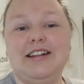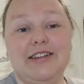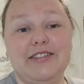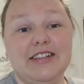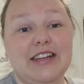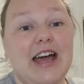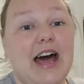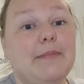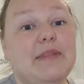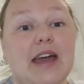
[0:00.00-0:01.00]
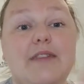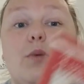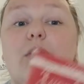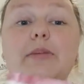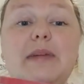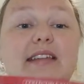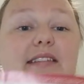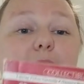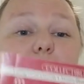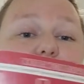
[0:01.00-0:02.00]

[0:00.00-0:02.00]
Love it. Um, yeah, if you want the magazine,